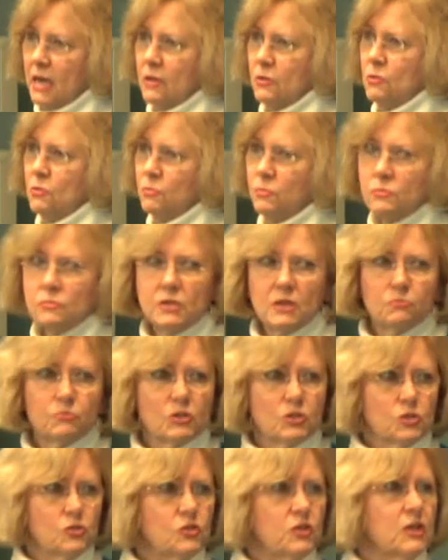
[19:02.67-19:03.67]
you did
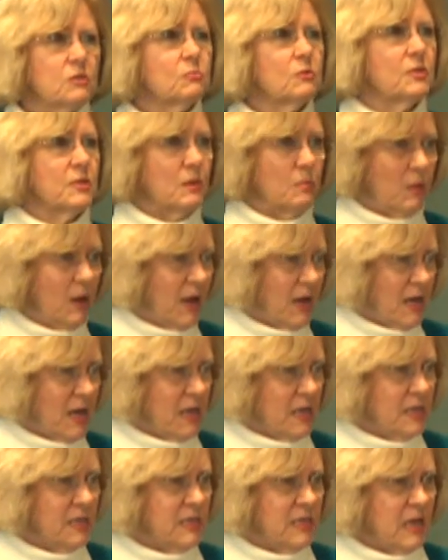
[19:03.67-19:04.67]
what you did with the
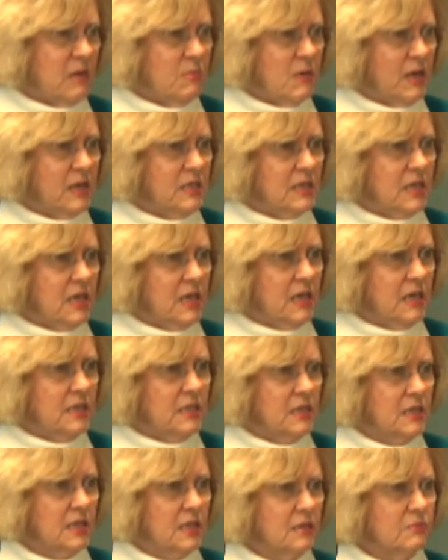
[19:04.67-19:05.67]
plan. Does that make
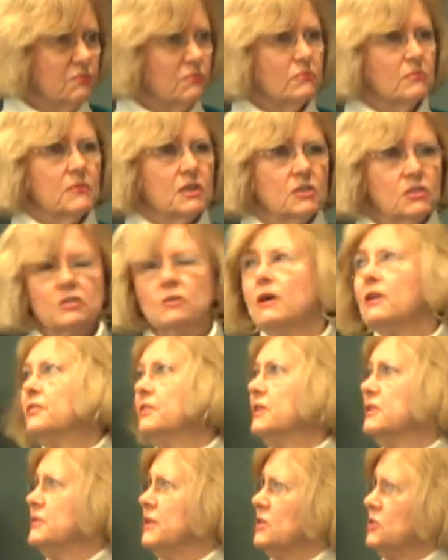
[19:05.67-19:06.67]
sense? And so I
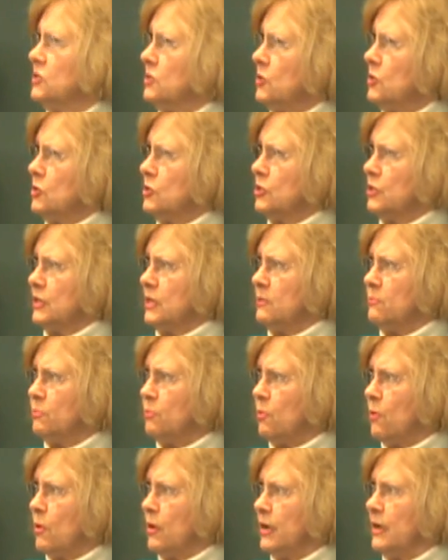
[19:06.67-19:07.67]
think that's hugely
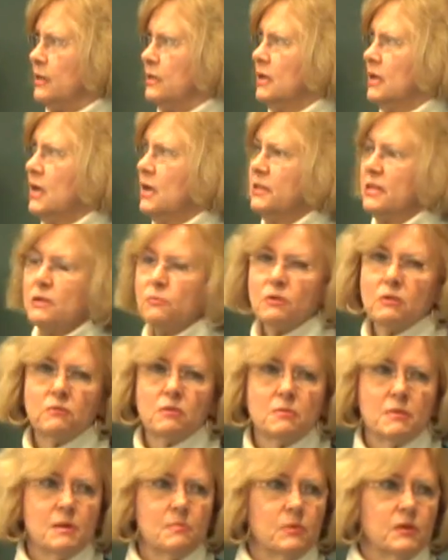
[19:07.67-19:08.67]
important that we
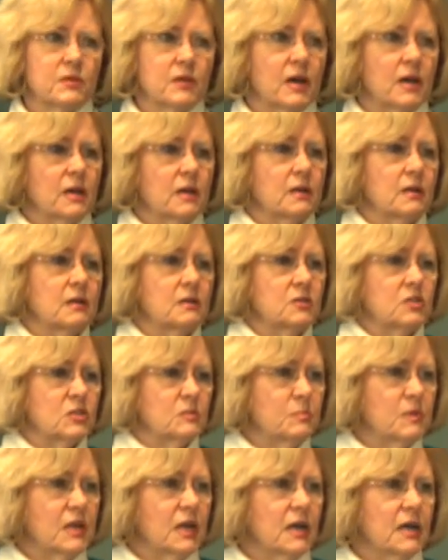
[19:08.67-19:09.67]
remember that
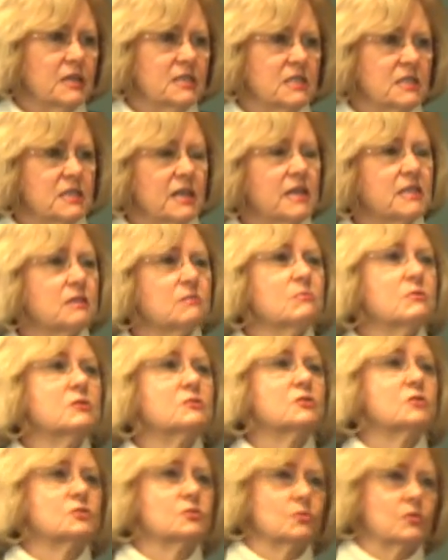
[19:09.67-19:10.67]
just because it's like the mood
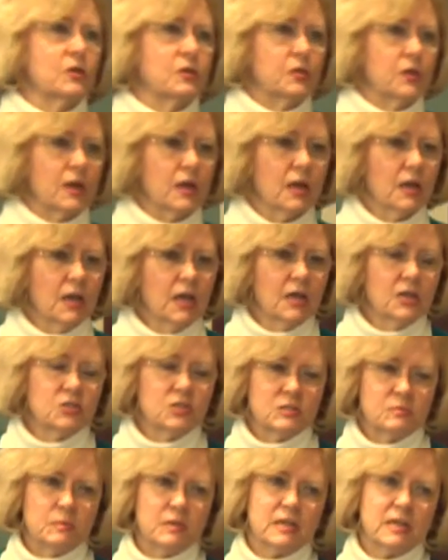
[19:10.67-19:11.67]
disorder thing,
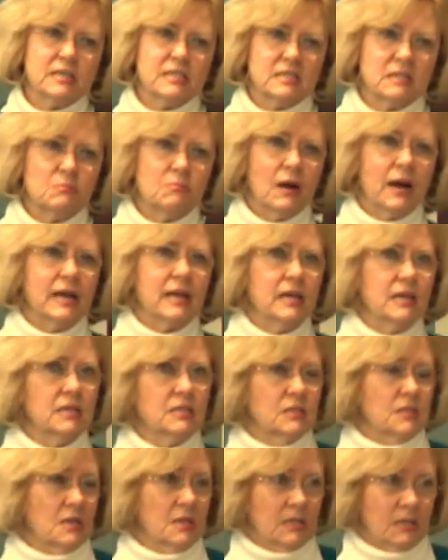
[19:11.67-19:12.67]
just because somebody
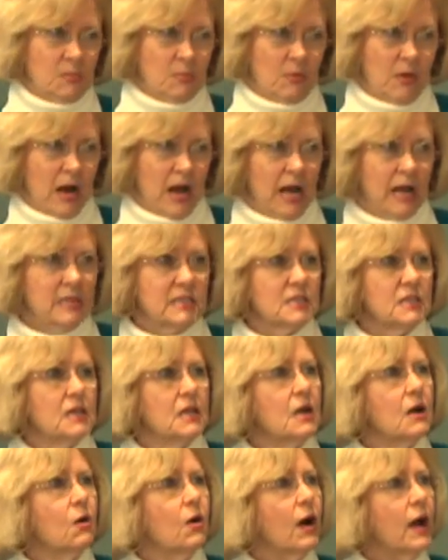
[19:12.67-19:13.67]
is depressed,
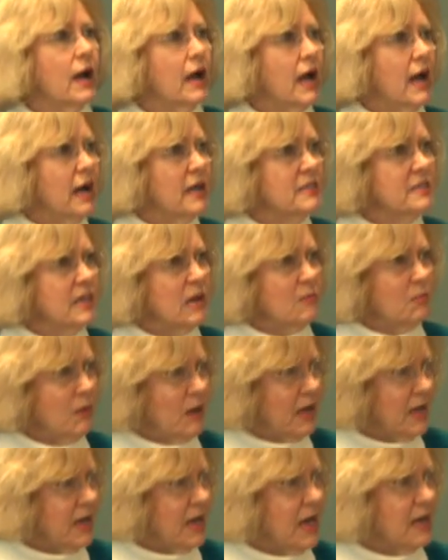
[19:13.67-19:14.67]
how does that
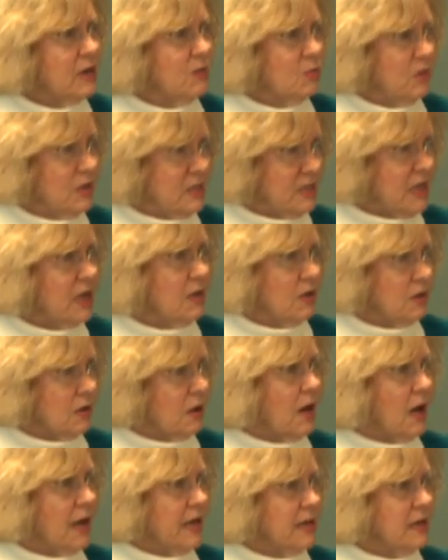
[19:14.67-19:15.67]
play out and what does that look
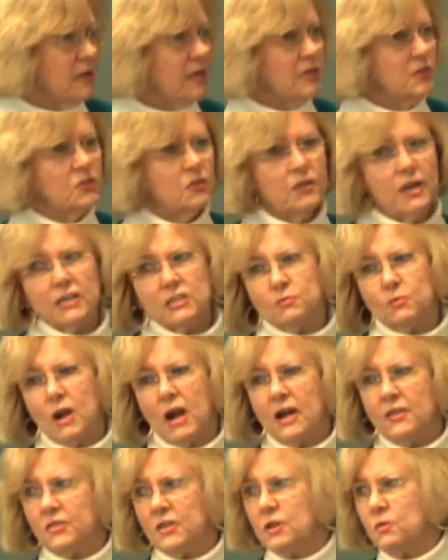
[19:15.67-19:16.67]
like? And so that's
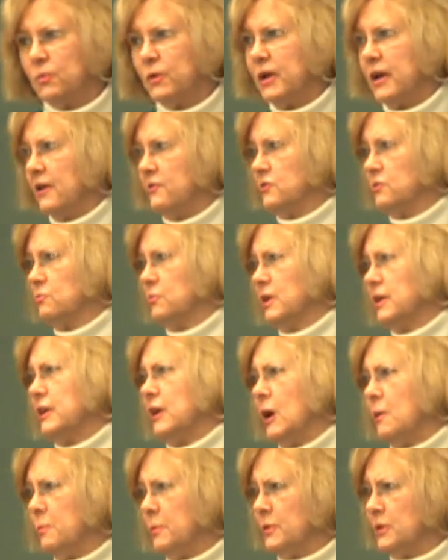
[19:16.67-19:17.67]
why I think we have to really
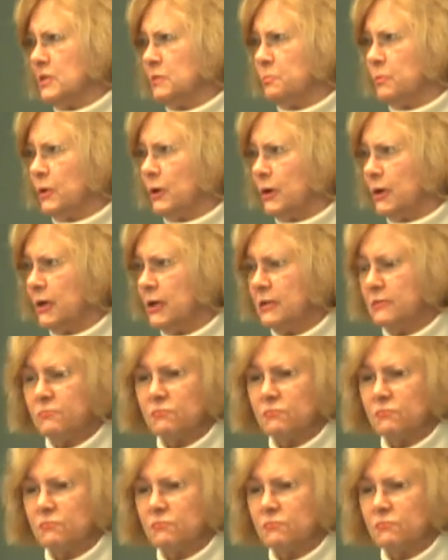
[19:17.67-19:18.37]
open this book